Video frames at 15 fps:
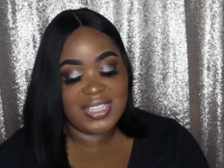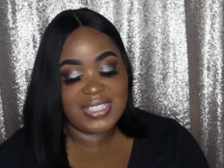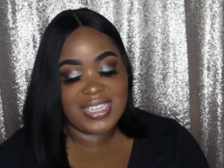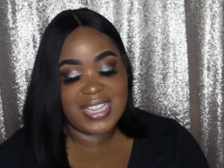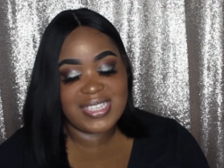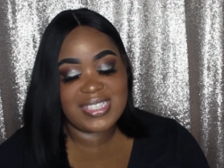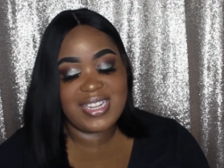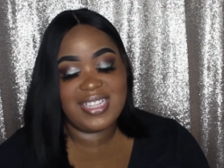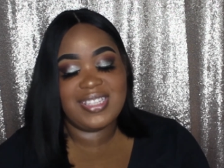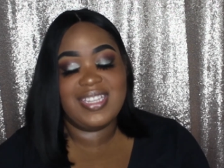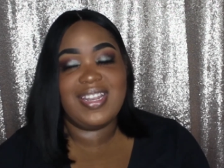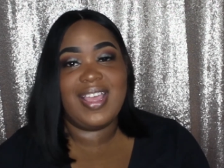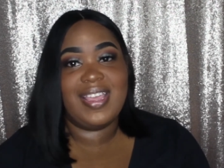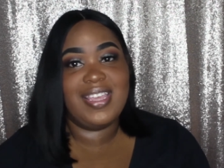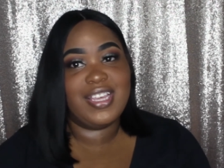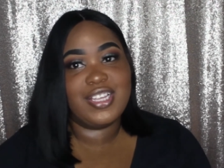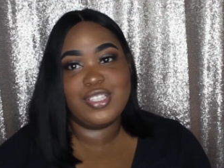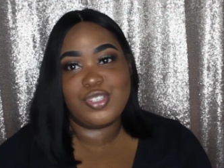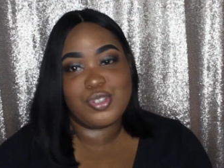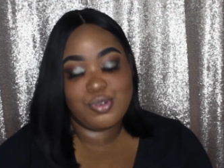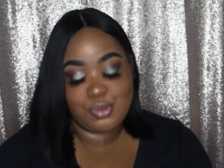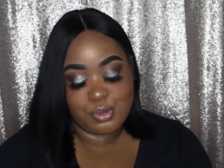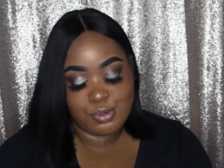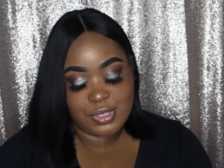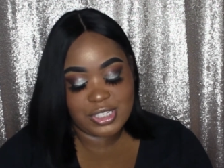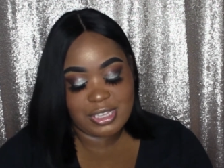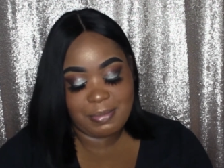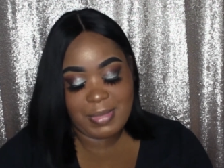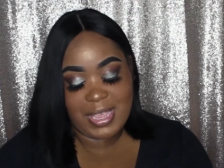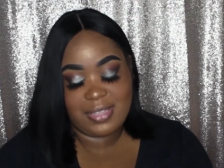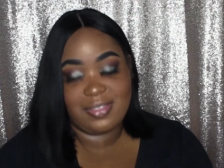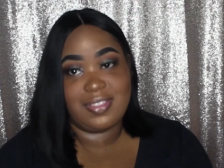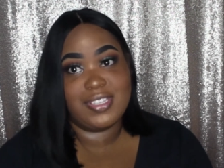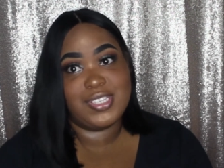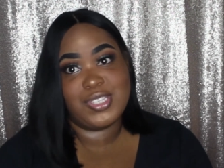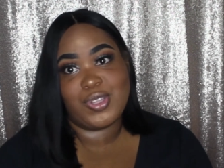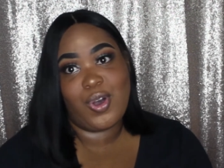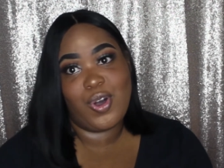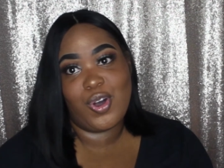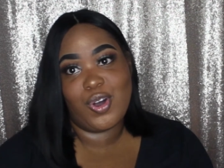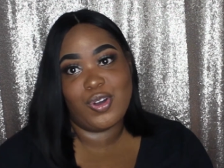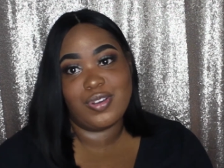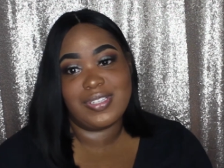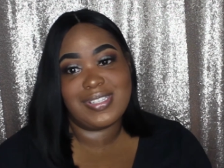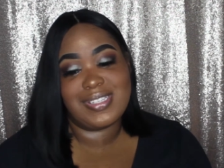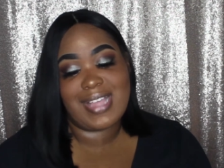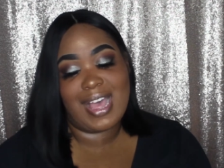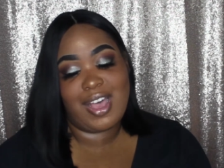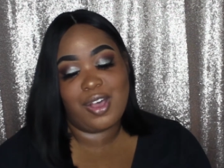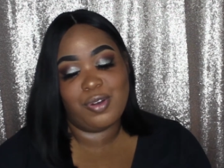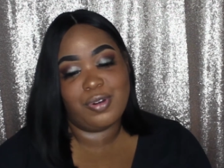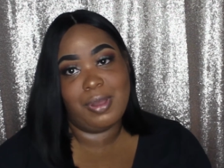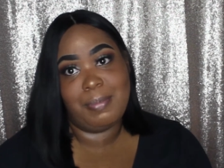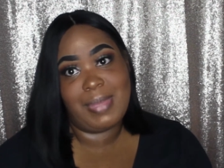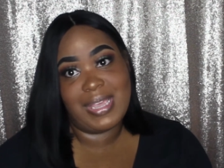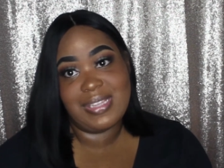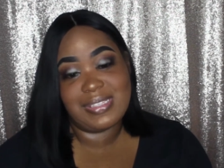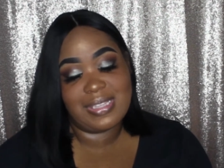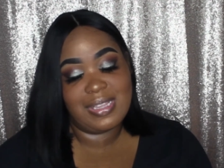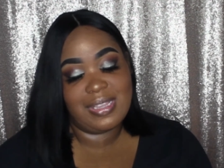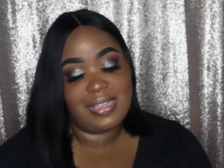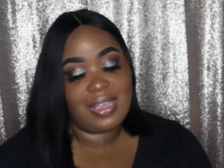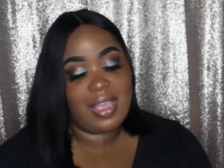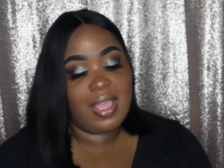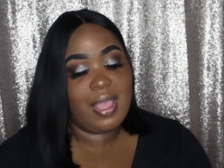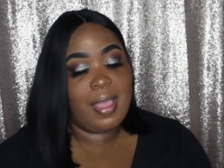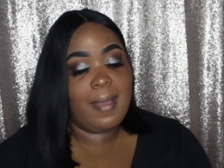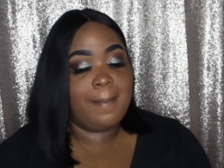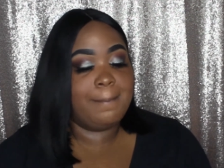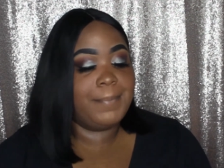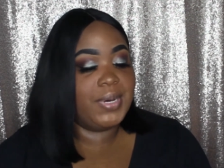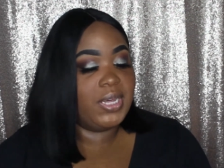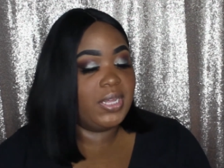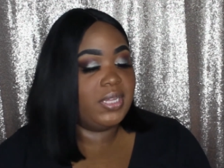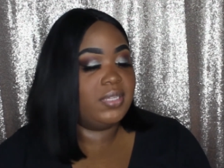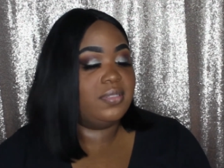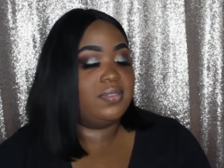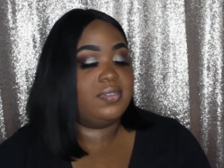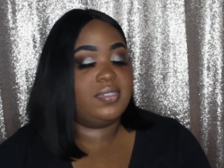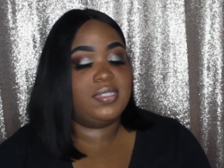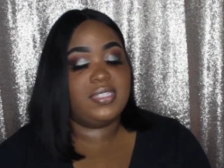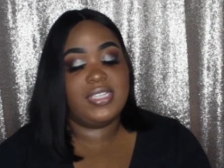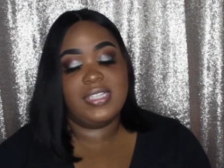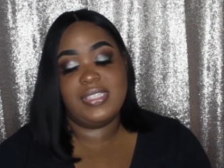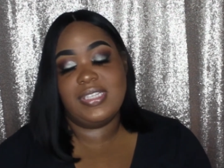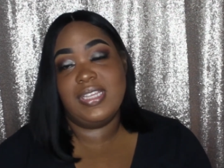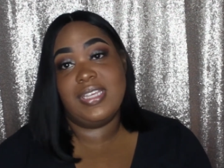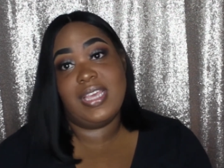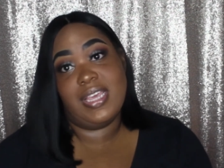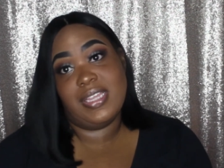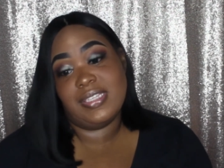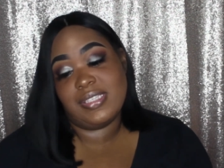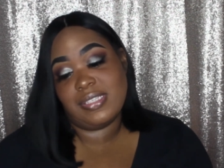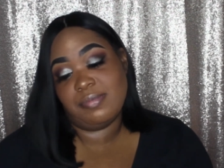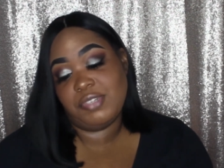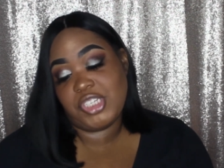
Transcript: there's nothing that he could do to make the song sound amazing. But since he getting some